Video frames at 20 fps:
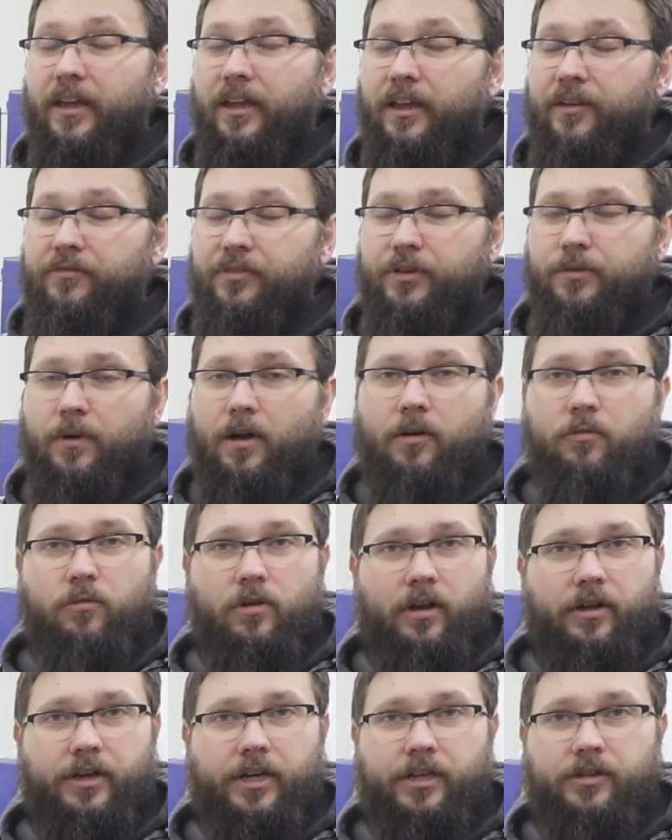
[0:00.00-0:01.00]
If you are
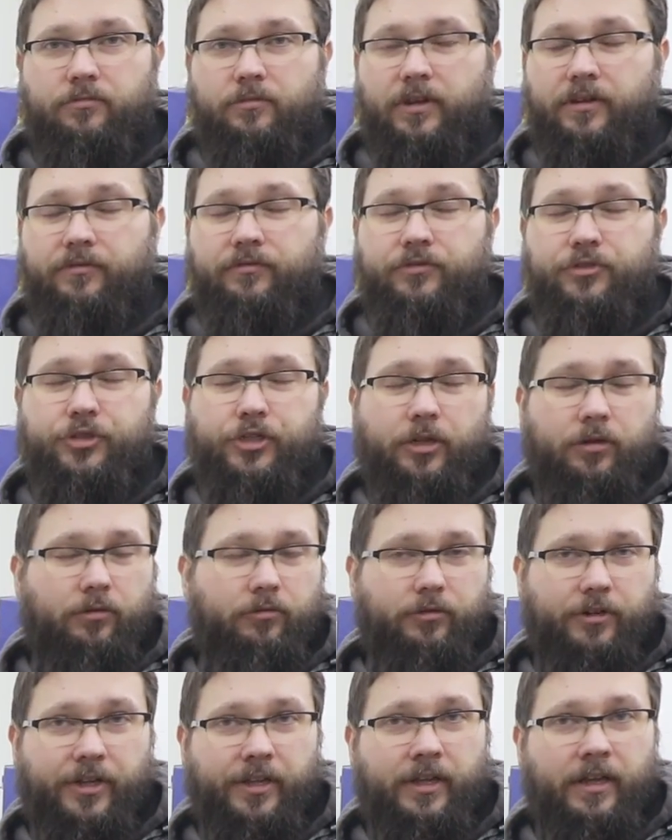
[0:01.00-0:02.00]
working with
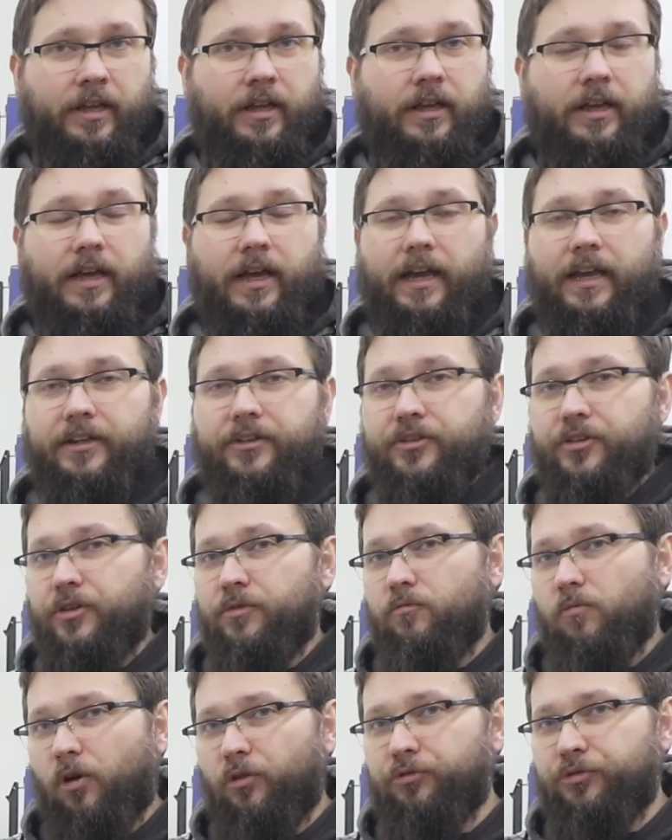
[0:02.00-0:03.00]
jewelry and
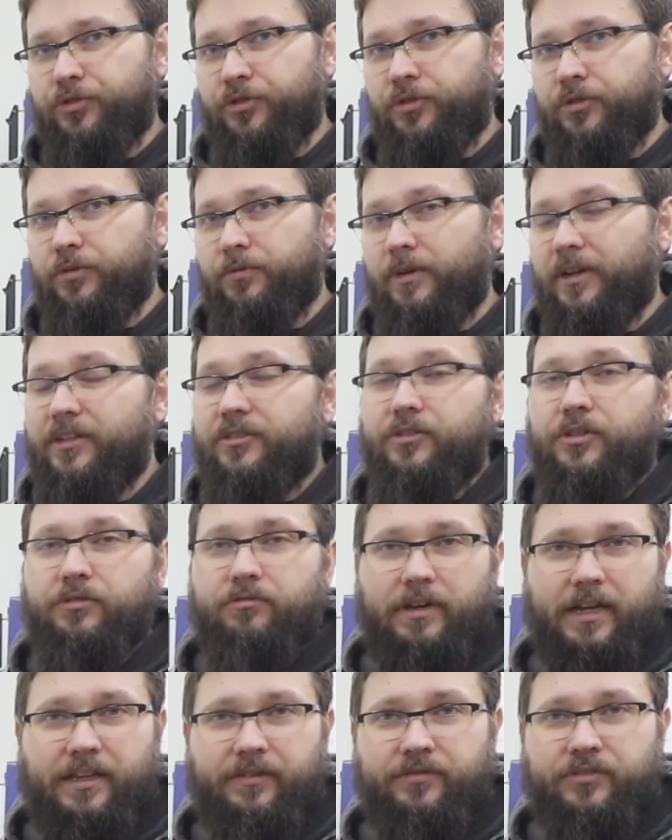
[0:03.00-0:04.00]
you want to
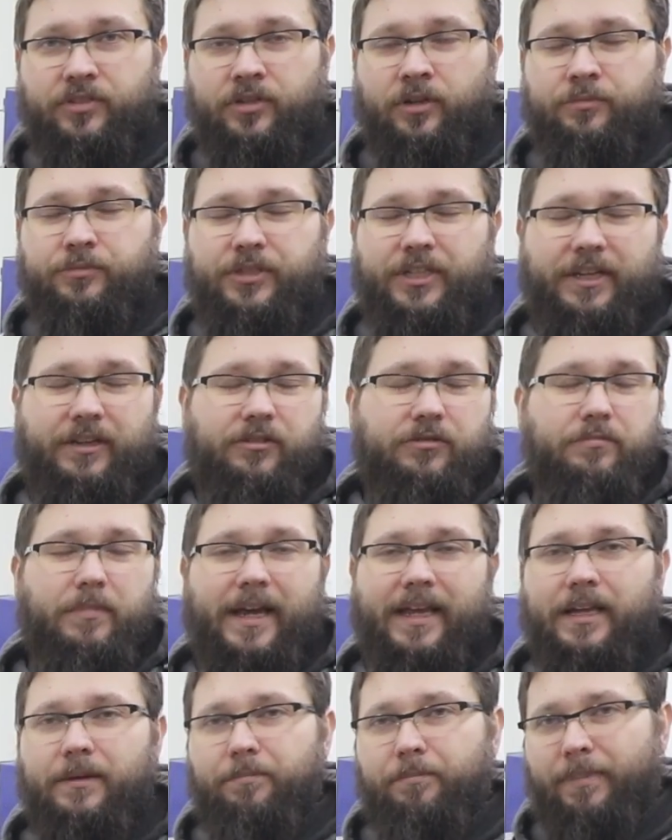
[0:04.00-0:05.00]
engrave something and
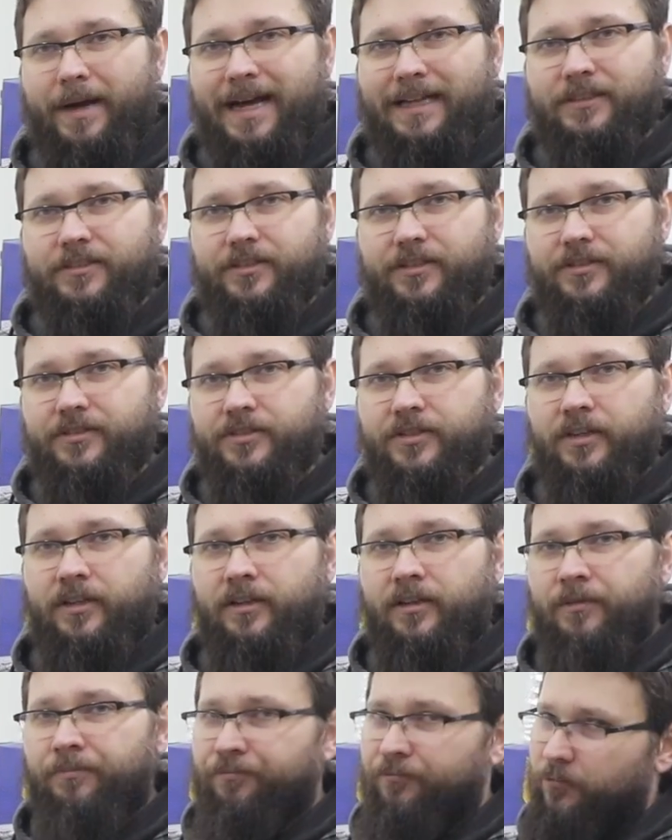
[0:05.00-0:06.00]
make patterns,
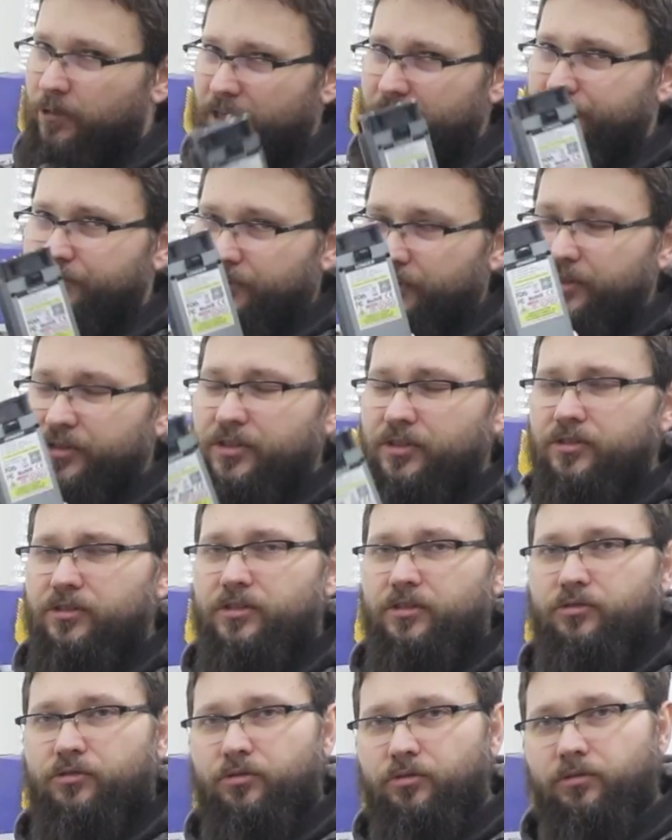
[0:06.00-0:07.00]
well, this is
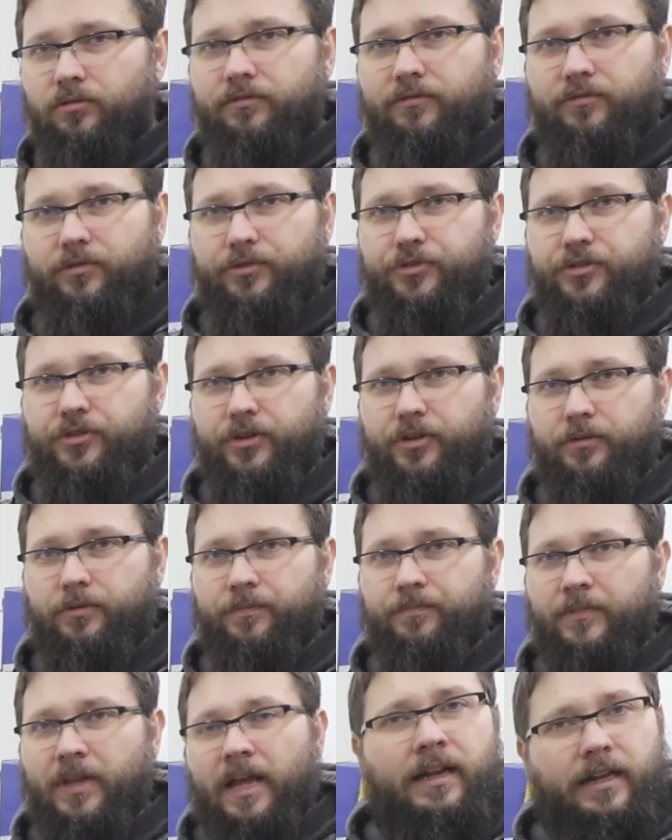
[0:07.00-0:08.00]
the tool for
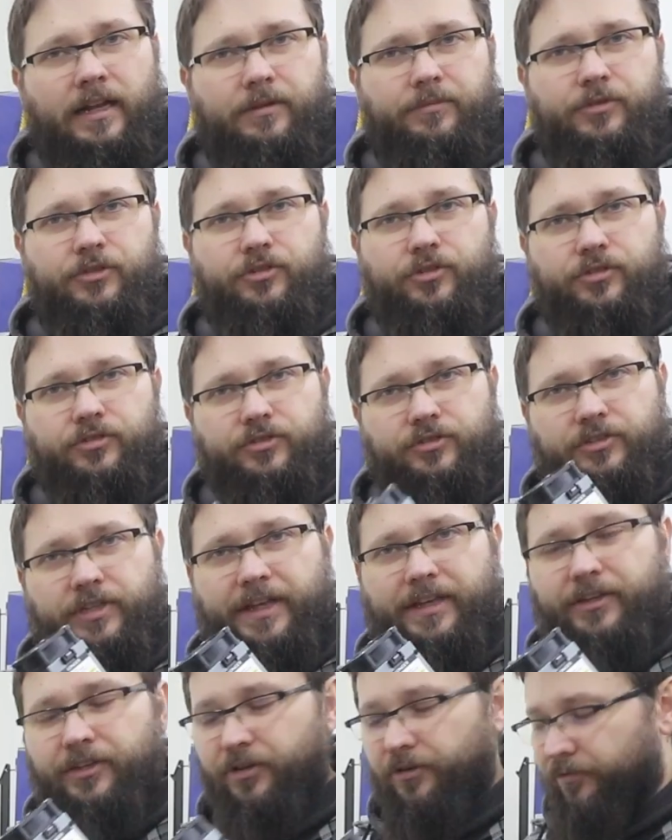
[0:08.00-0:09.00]
you. Let me just
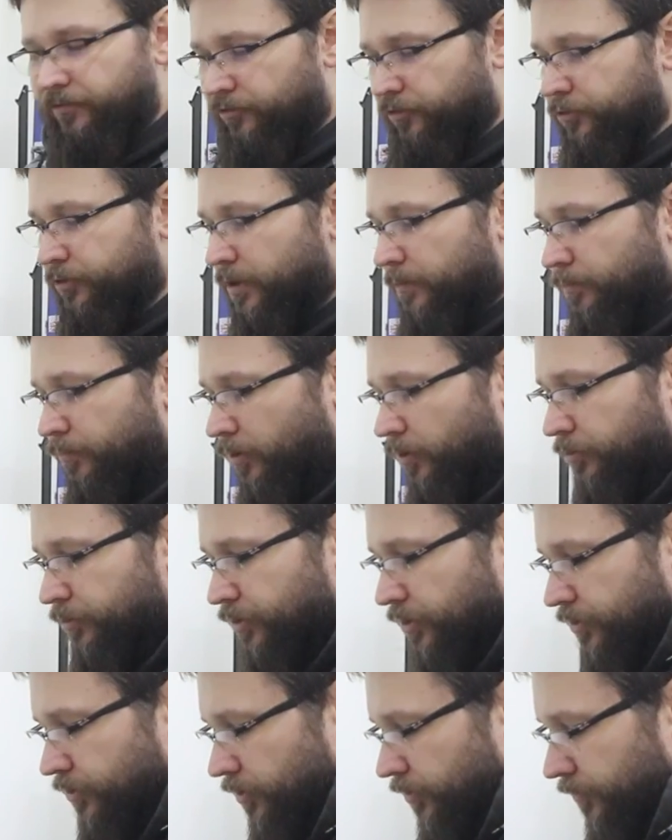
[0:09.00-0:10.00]
take you through the
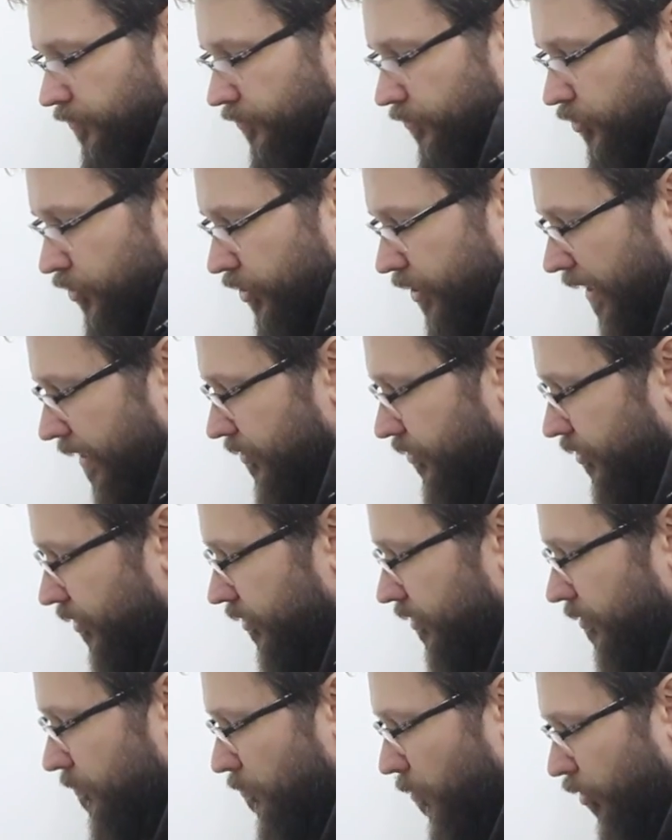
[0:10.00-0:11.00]
process of
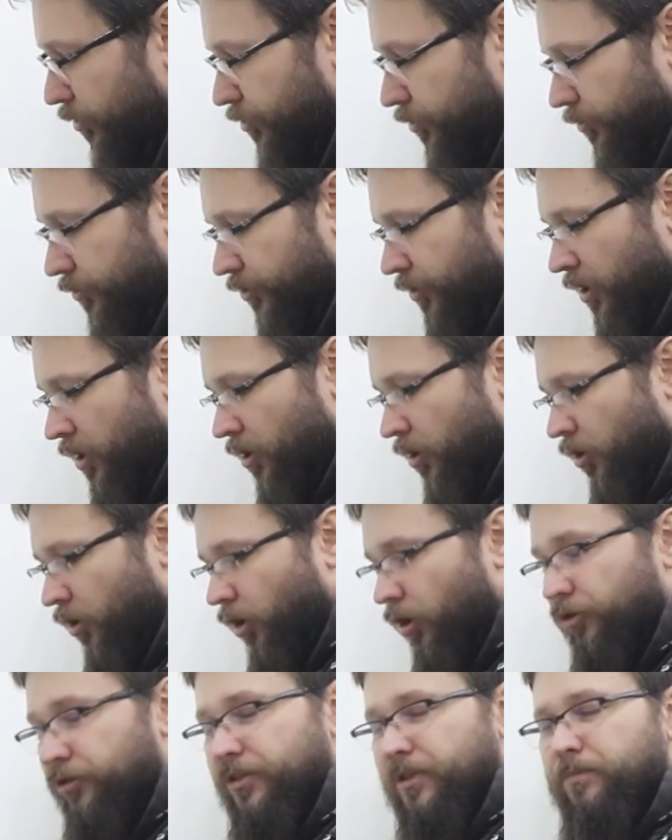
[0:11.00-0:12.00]
changing the modules
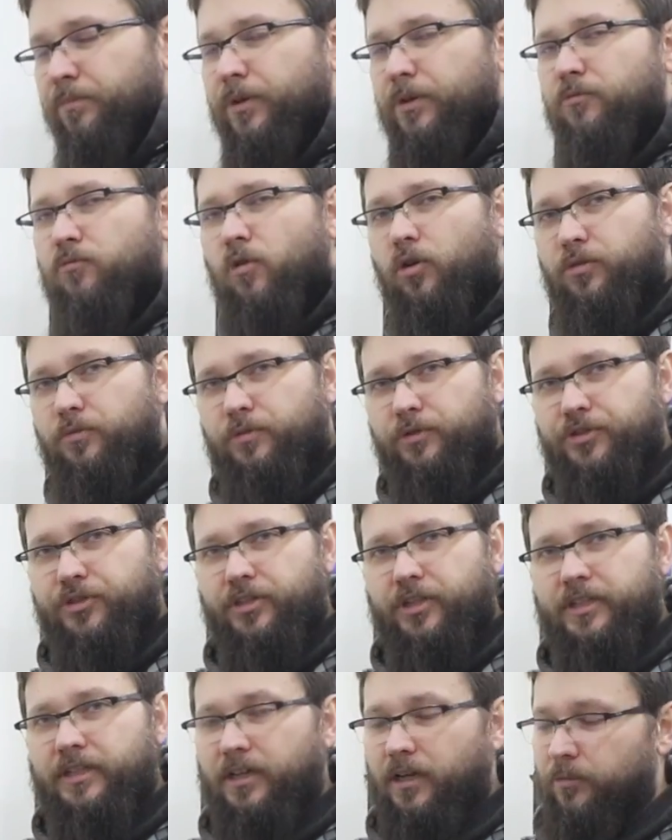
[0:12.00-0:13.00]
on the B1
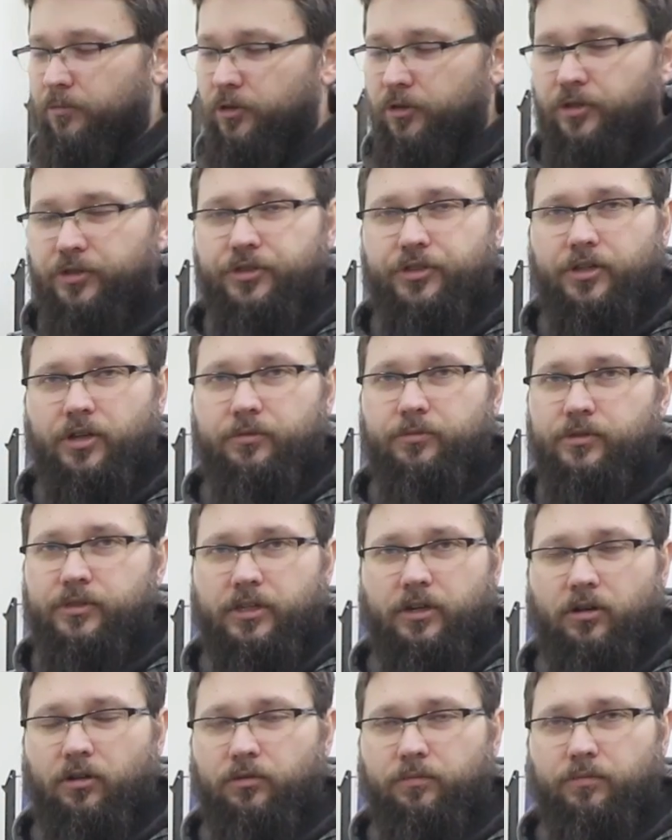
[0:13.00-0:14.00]
machine. I'm going to show you
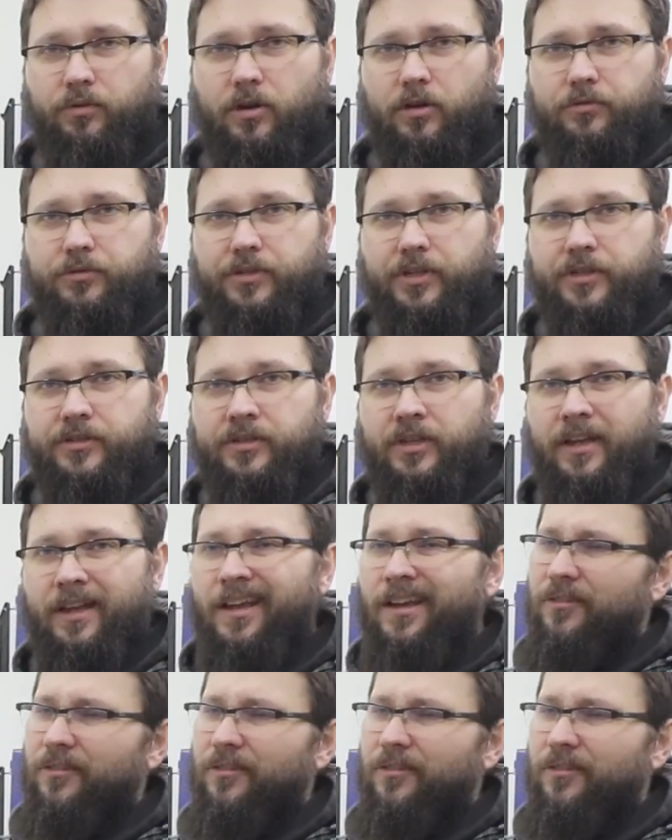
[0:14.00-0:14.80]
the whole process,